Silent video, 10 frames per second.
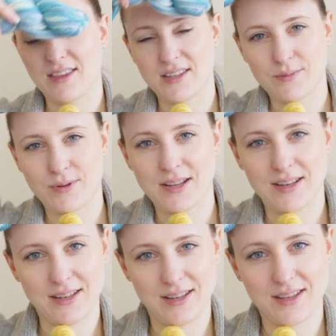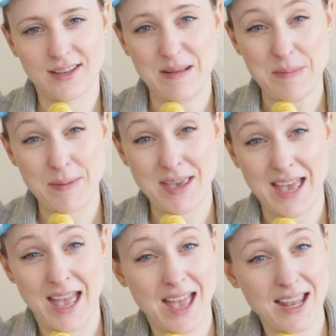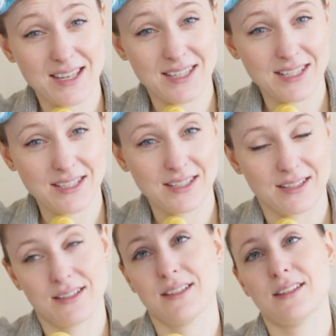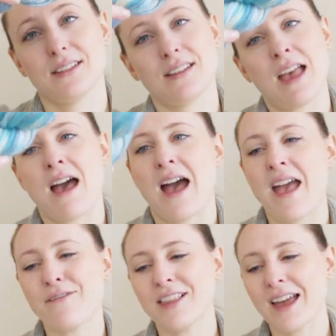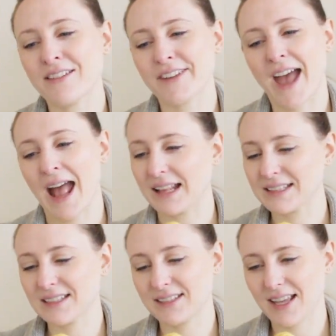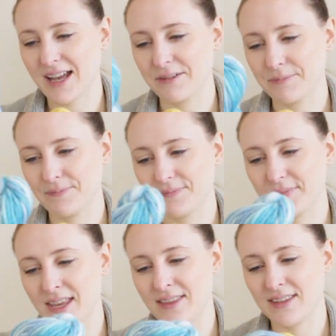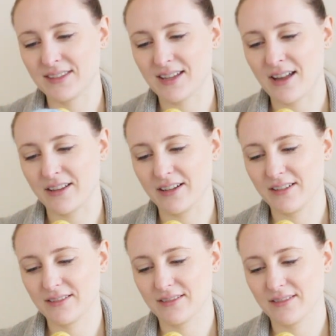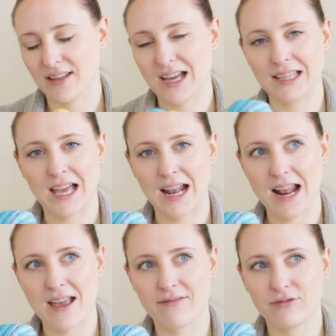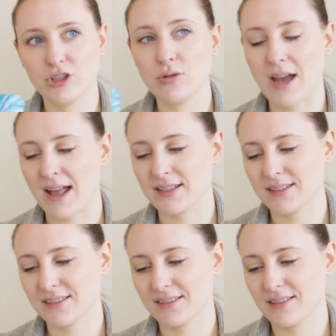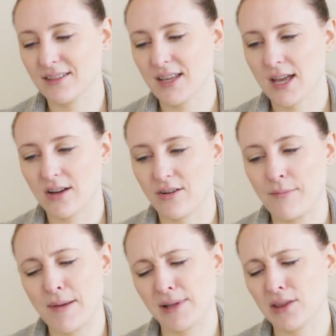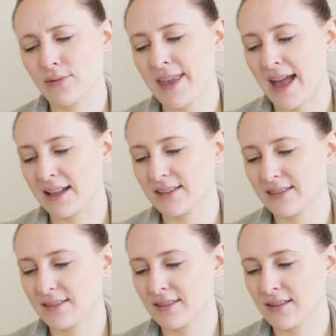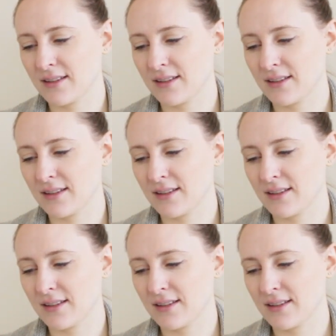This one, maybe a hat? I have a lot of hats in this color. A lot. I have 2 hats, or maybe 3 hats